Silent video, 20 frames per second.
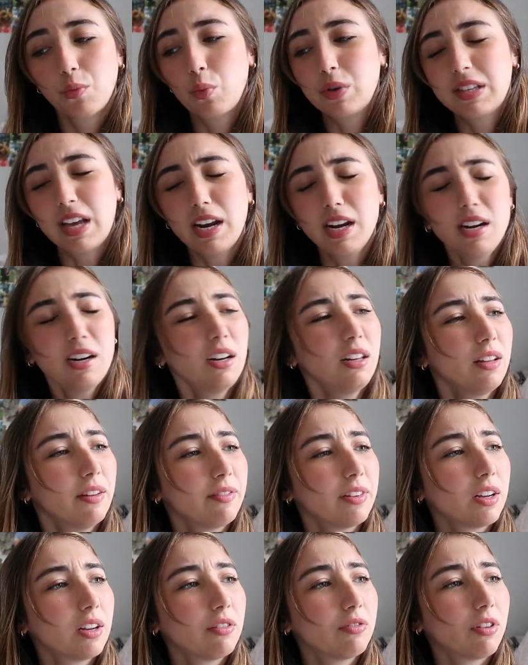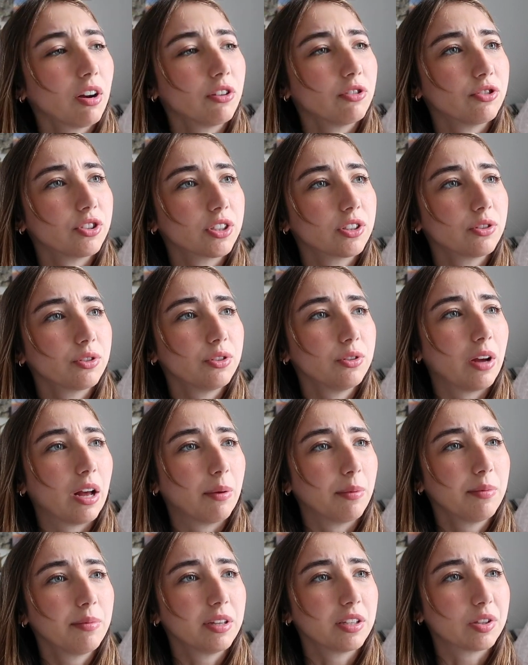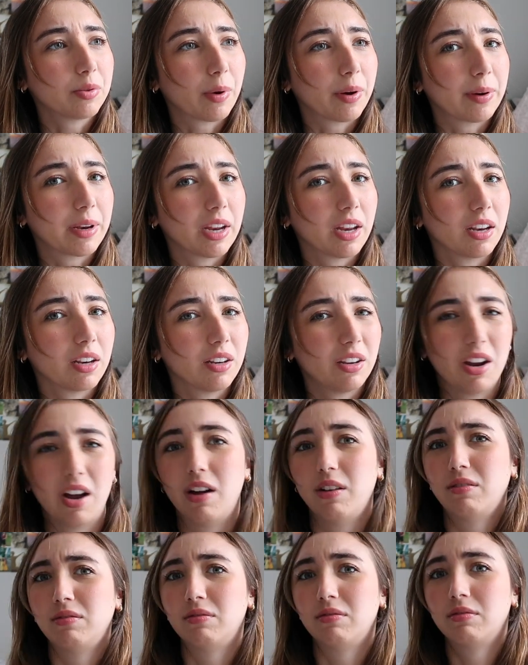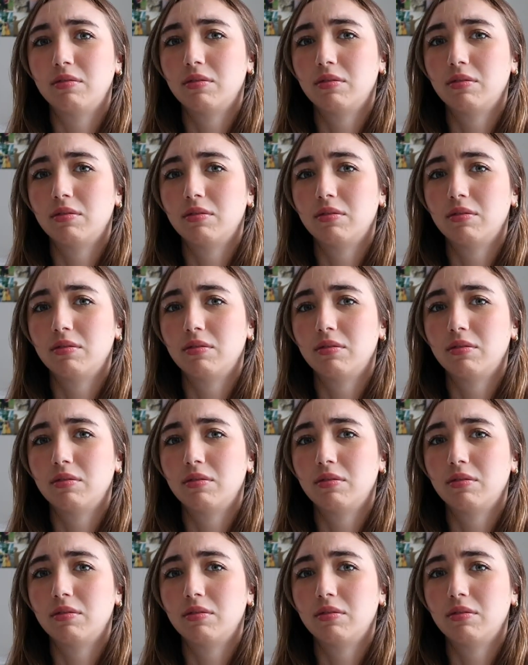Was that an Olivia Rodrigo's new album? This is why I can't. No.